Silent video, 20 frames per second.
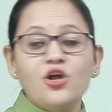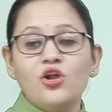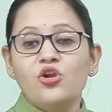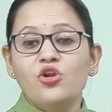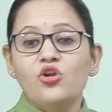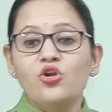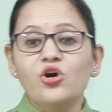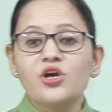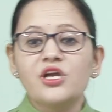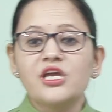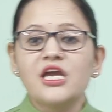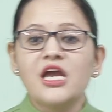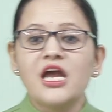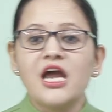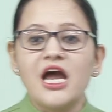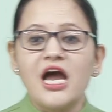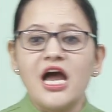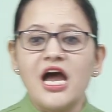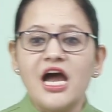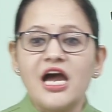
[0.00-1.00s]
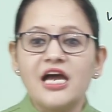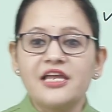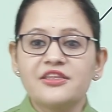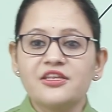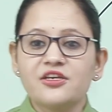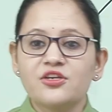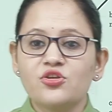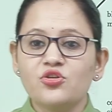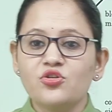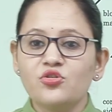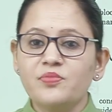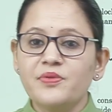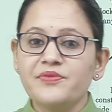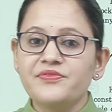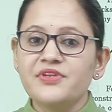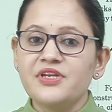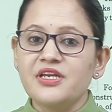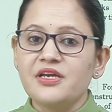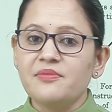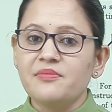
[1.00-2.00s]
look at the cube of
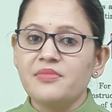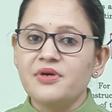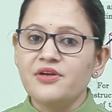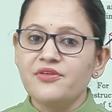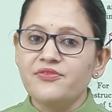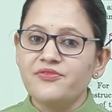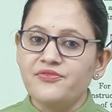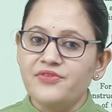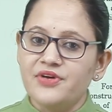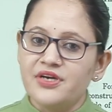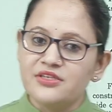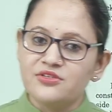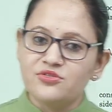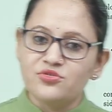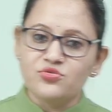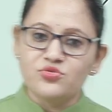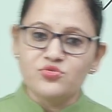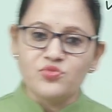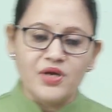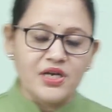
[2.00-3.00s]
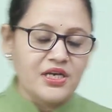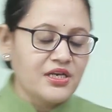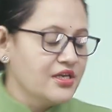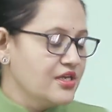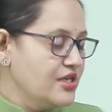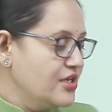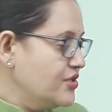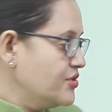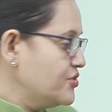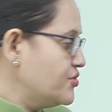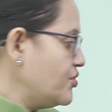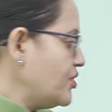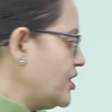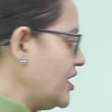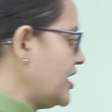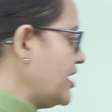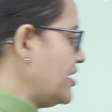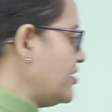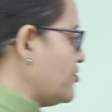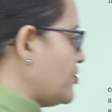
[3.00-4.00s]
the number of 1 to 12. So
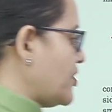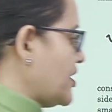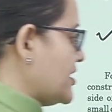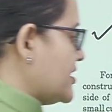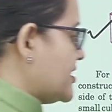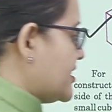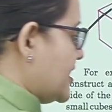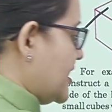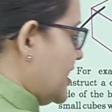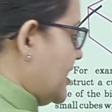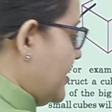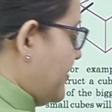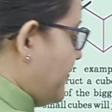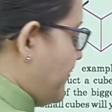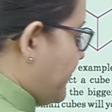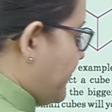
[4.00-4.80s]
here you can see